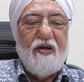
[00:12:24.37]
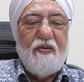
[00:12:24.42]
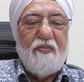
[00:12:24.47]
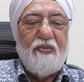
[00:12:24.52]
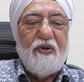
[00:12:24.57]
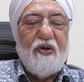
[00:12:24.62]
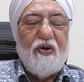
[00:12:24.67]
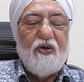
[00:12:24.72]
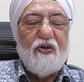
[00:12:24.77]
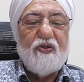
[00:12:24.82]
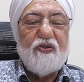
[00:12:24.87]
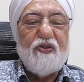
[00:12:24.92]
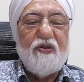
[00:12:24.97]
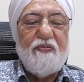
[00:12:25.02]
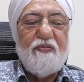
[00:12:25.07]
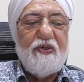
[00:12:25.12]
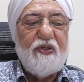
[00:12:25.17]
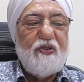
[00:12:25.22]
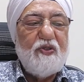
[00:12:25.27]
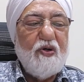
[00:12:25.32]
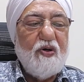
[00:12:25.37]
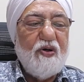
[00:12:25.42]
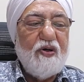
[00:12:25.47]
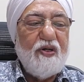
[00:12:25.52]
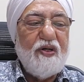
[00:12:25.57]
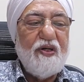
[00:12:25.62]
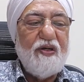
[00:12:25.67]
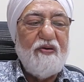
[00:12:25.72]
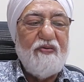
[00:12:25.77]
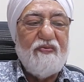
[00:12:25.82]
because the
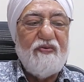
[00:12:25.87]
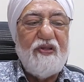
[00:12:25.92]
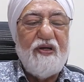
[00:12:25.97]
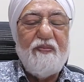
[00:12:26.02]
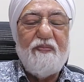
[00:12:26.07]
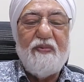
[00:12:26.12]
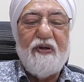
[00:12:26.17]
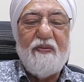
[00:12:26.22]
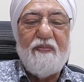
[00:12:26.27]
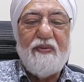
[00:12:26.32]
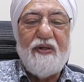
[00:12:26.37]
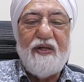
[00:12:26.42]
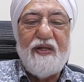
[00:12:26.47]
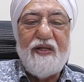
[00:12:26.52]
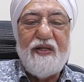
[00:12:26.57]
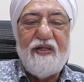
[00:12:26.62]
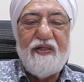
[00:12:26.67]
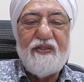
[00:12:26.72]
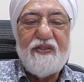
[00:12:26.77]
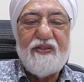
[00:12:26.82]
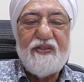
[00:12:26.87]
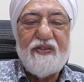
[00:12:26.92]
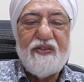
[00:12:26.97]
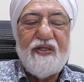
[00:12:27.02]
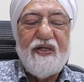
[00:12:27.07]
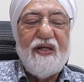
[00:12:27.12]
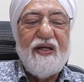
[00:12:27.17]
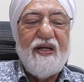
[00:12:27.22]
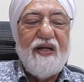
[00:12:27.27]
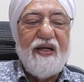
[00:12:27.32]
majority of them are Malays
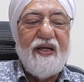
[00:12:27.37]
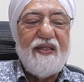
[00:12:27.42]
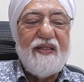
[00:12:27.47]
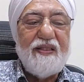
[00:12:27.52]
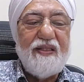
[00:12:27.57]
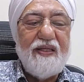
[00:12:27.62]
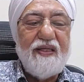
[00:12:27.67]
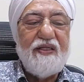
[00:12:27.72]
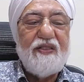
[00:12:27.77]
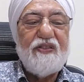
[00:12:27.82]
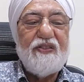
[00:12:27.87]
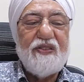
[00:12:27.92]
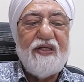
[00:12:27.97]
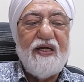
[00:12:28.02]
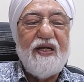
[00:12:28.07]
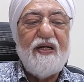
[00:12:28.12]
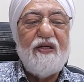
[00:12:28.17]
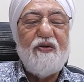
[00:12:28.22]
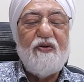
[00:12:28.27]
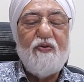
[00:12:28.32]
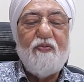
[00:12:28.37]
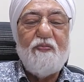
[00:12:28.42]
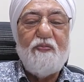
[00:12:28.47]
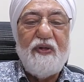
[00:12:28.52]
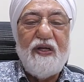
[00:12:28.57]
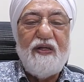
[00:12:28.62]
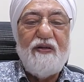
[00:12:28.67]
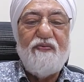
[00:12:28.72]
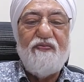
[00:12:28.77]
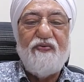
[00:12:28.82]
and they stand to
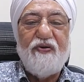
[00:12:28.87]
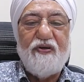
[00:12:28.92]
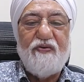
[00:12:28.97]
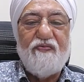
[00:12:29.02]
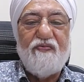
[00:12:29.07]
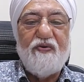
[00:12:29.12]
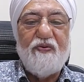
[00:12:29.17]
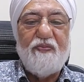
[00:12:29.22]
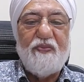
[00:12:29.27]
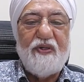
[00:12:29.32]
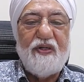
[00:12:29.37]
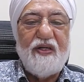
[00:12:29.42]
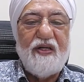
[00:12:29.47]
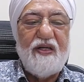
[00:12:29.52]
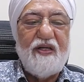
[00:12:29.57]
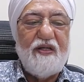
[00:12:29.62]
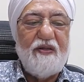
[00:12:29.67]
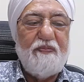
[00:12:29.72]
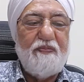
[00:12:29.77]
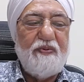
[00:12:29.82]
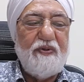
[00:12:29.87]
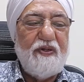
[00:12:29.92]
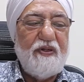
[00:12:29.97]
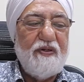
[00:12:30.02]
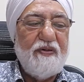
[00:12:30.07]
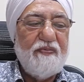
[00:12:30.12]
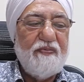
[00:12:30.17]
benefit from the NEP.